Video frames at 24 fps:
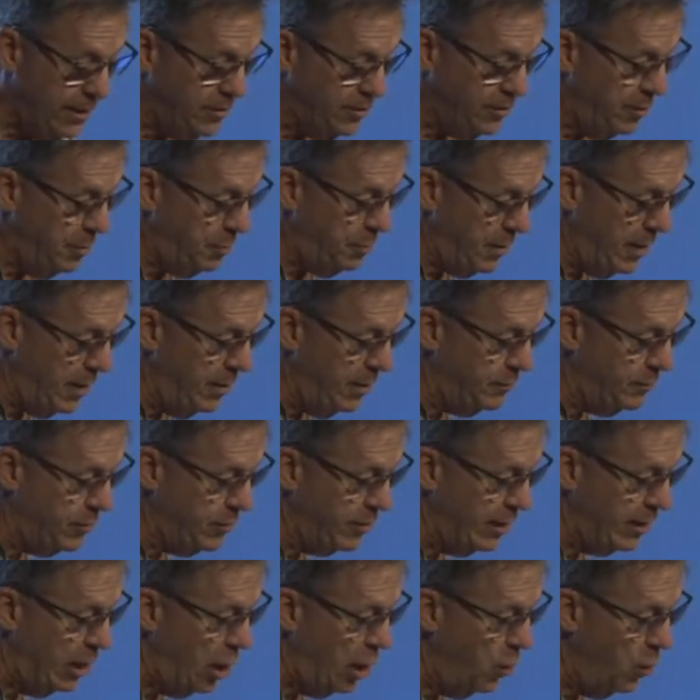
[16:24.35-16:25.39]
into the pit, to
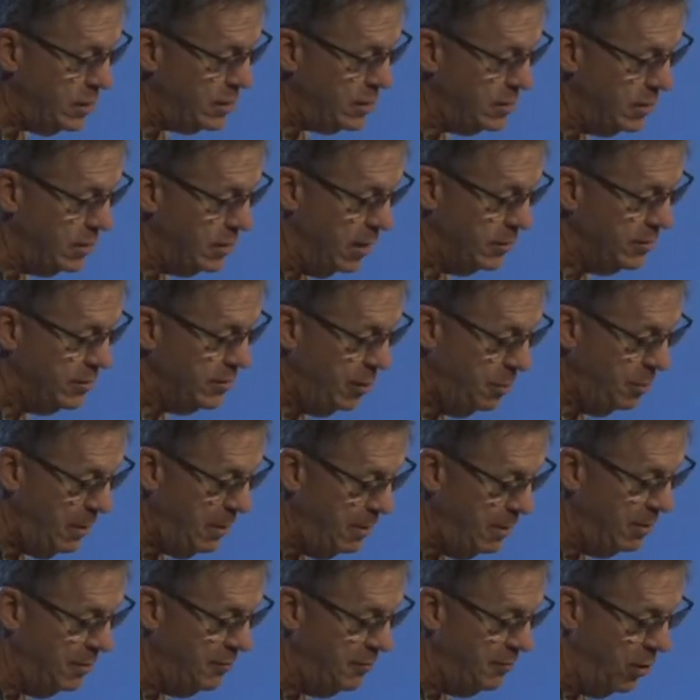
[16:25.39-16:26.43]
the lowest, uh, to the
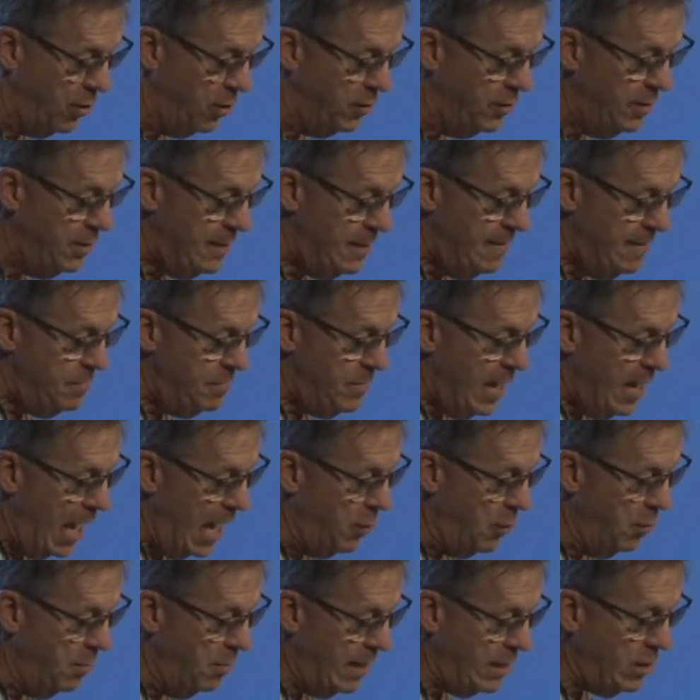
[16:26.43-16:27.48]
people of old.
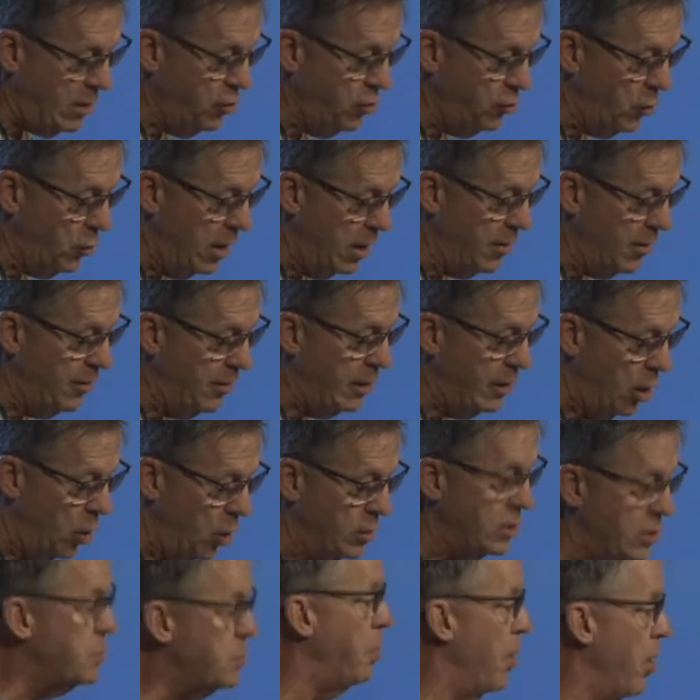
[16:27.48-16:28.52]
I will make you dwell in the
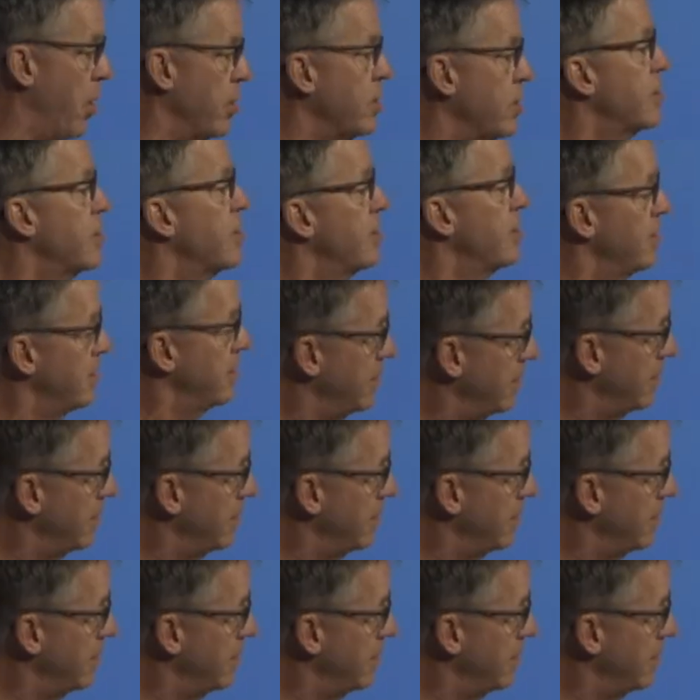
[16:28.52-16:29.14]
lowest parts